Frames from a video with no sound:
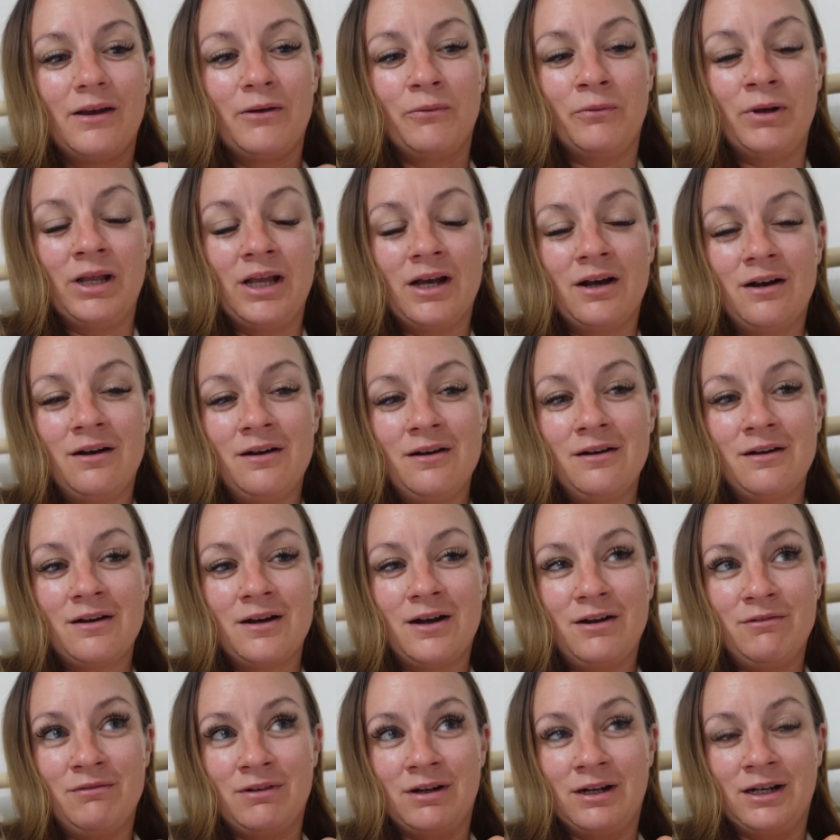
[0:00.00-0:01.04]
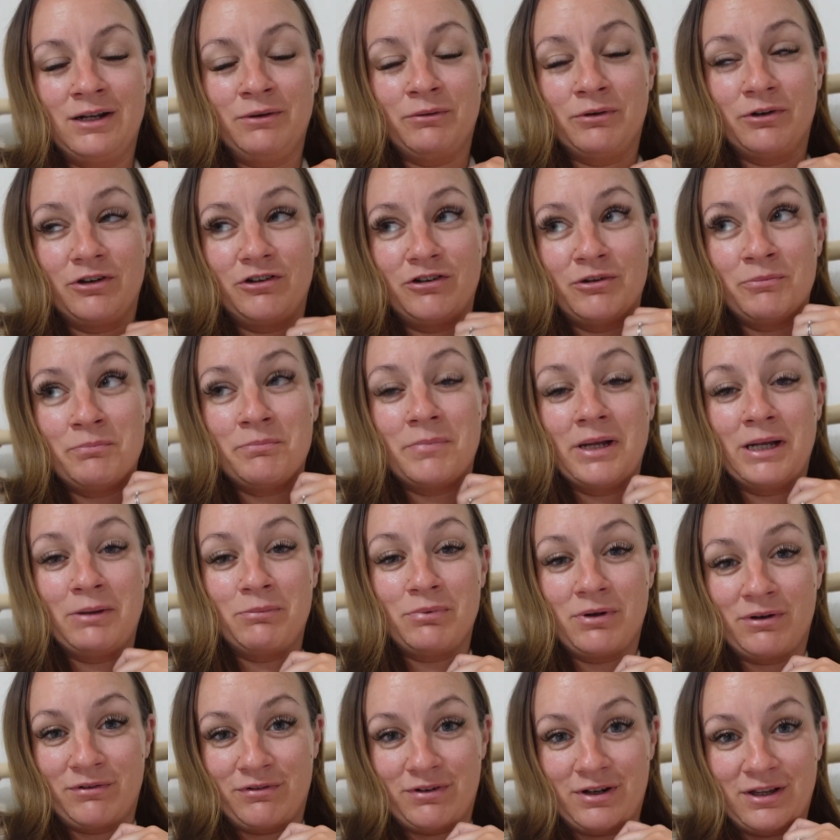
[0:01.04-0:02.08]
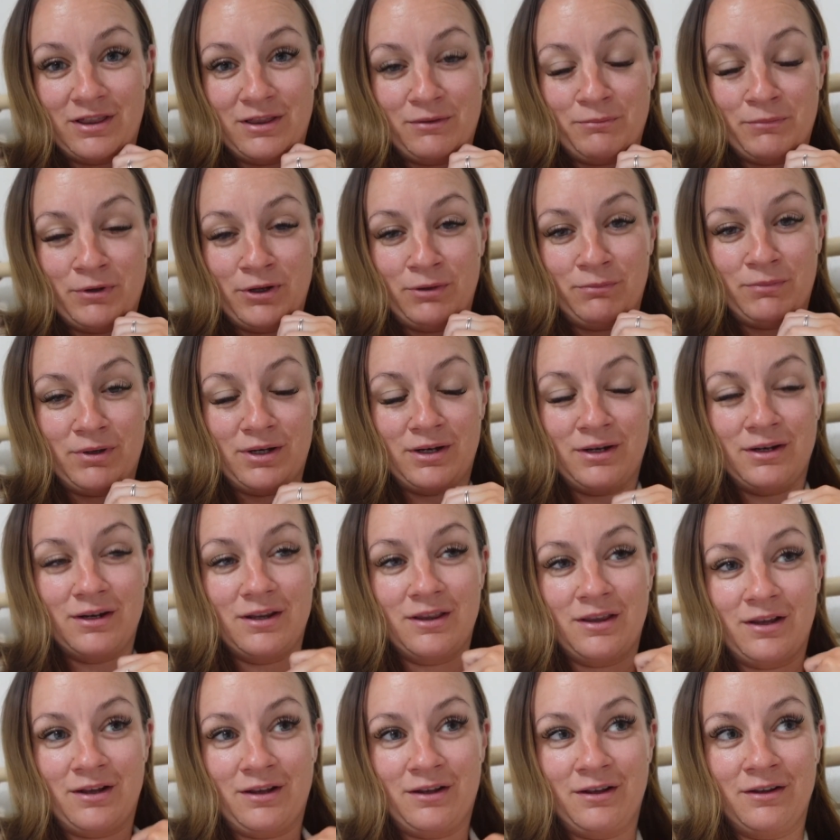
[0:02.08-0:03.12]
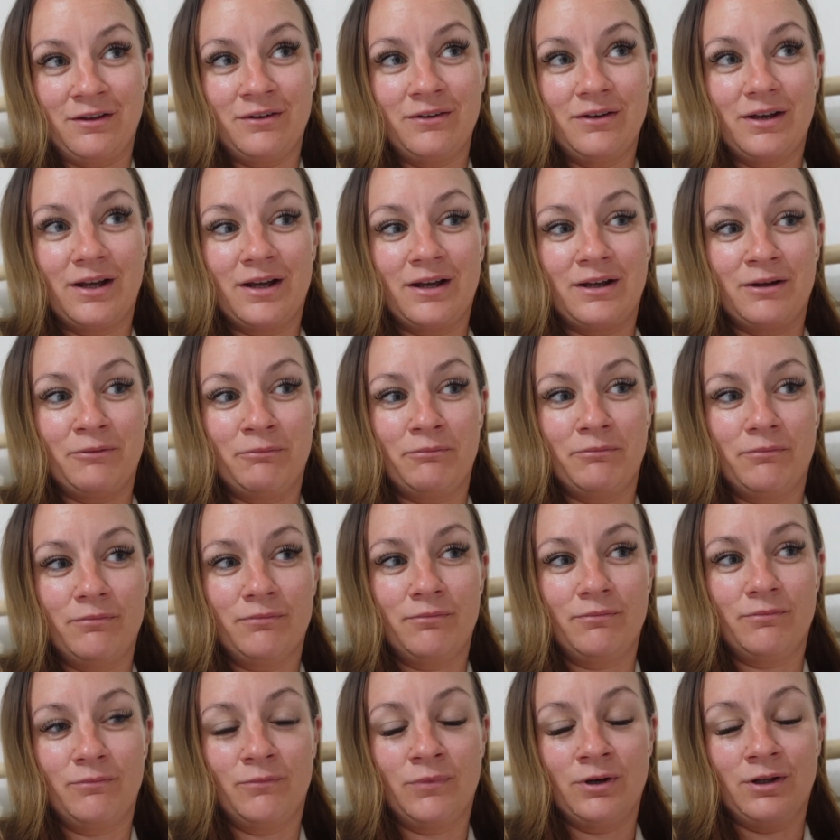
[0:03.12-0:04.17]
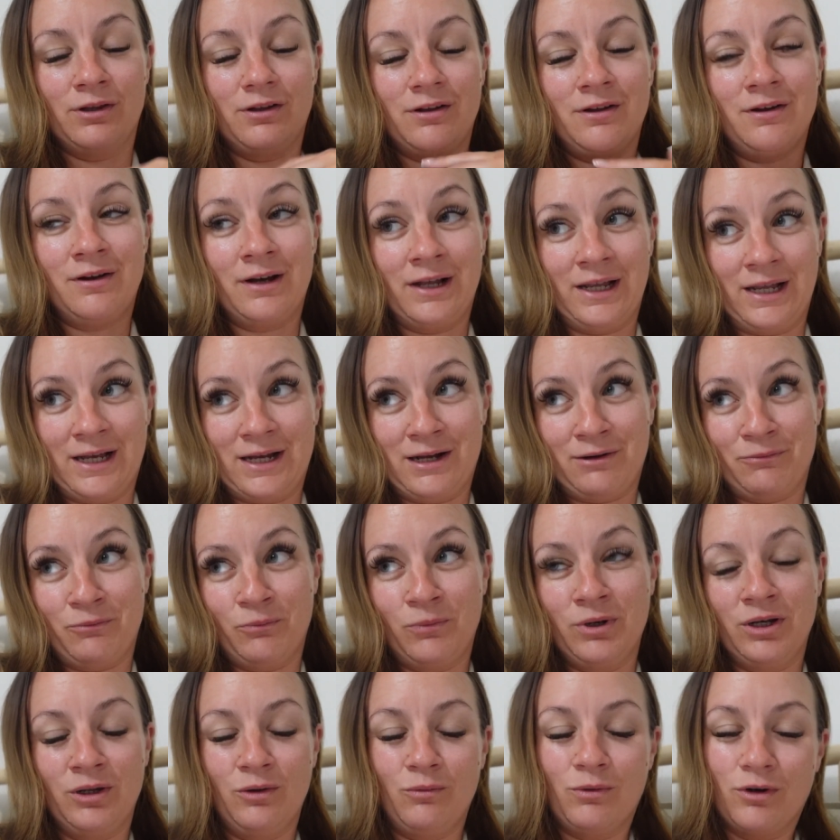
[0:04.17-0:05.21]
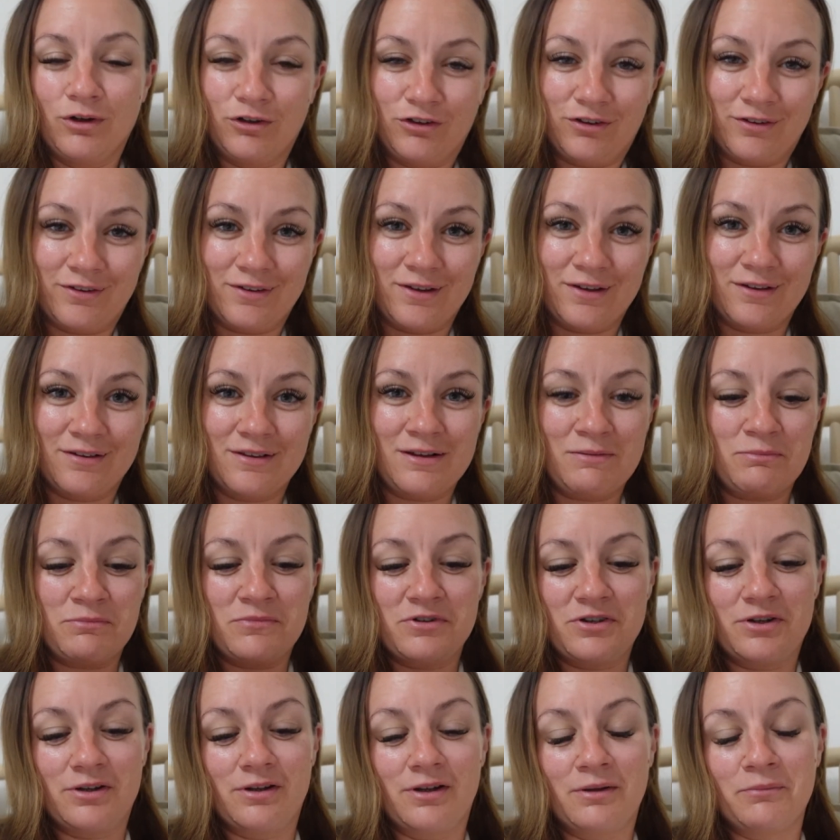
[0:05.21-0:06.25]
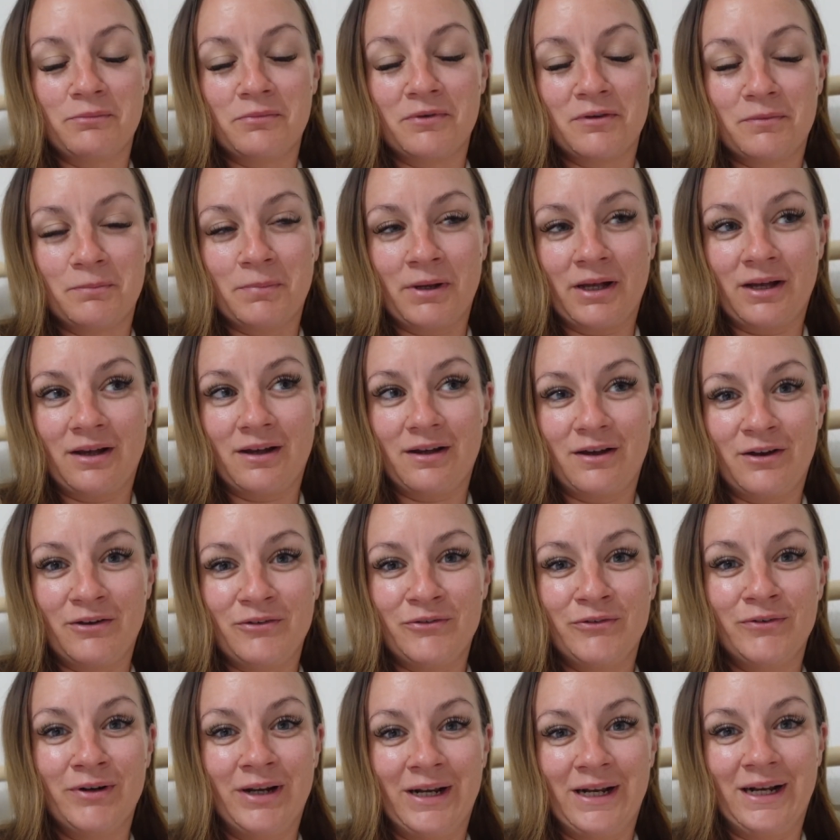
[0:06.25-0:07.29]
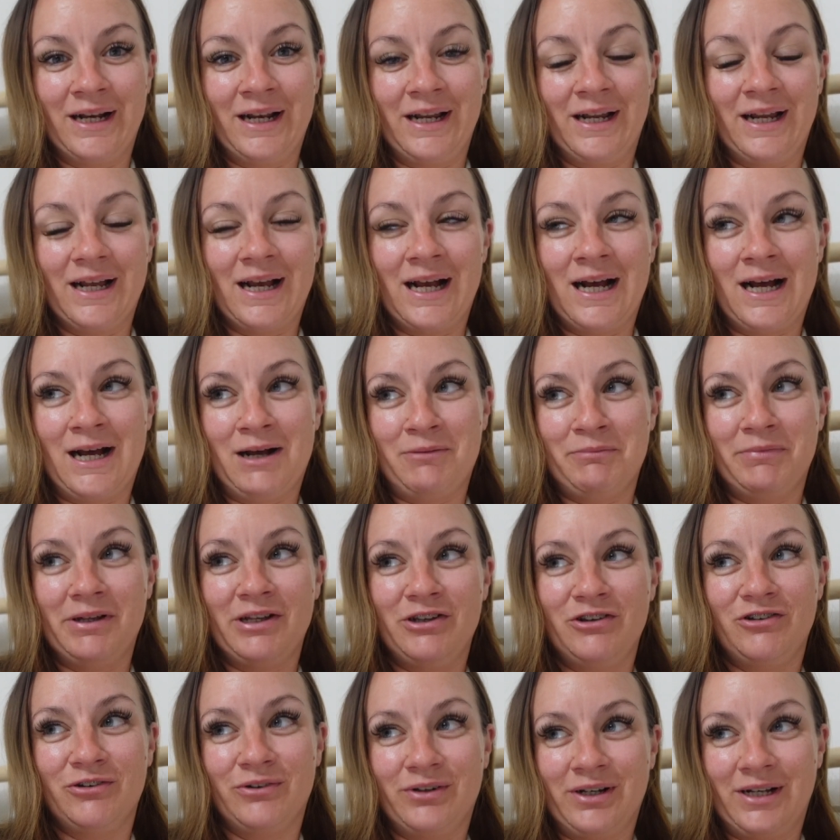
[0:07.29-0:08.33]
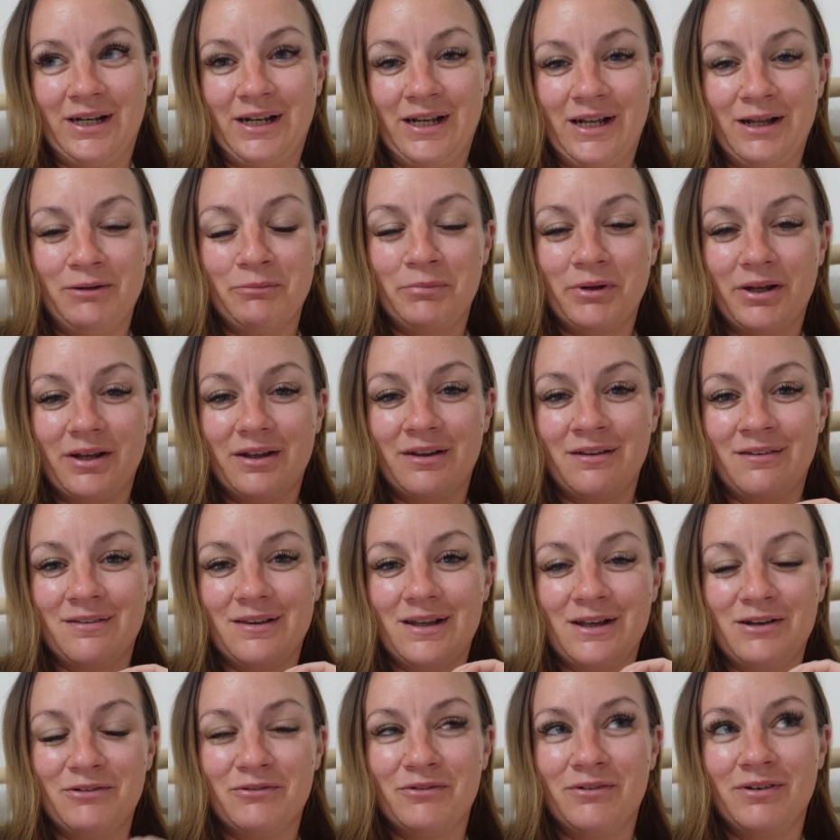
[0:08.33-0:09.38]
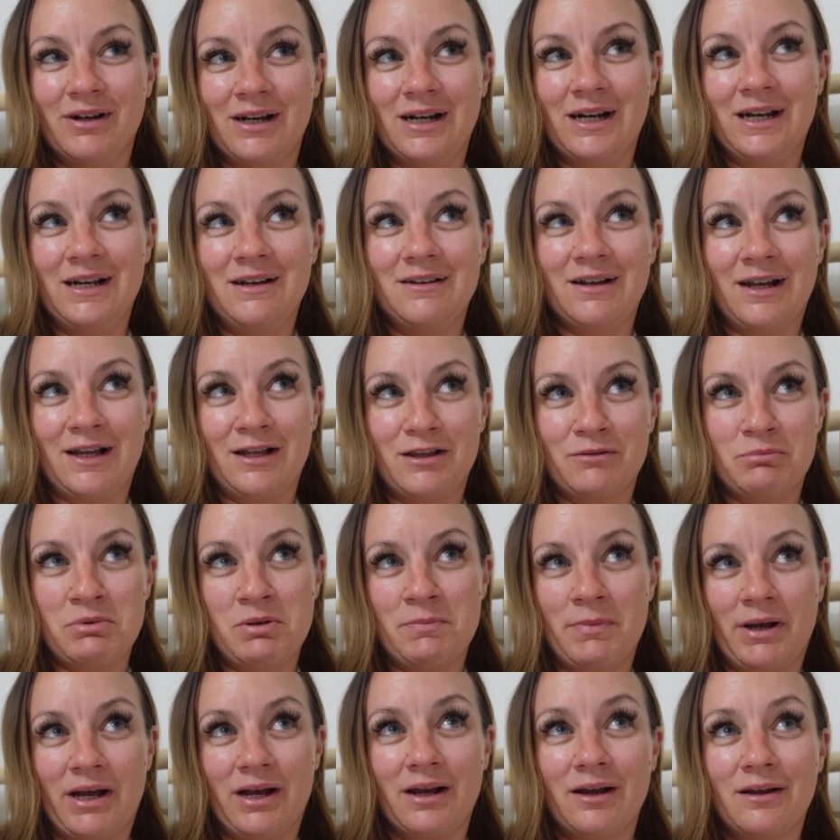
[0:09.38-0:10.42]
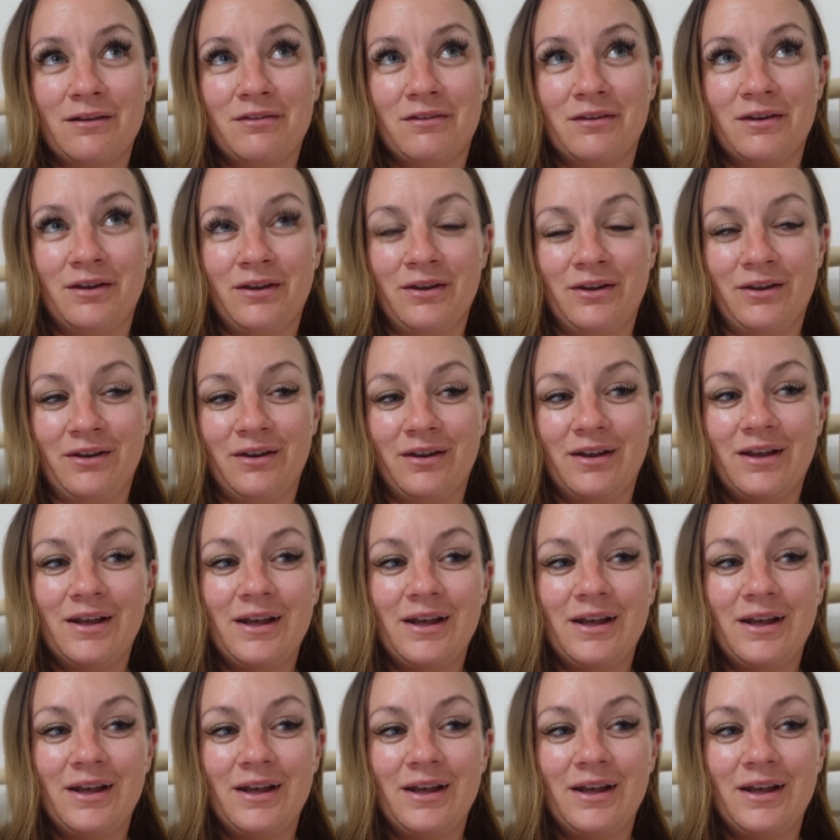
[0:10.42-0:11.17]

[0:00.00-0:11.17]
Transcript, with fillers: we are currently watching Big Brother at the moment, though. Um, well, I am. Will watches it sometimes, but I really am enjoying it because it really takes me back to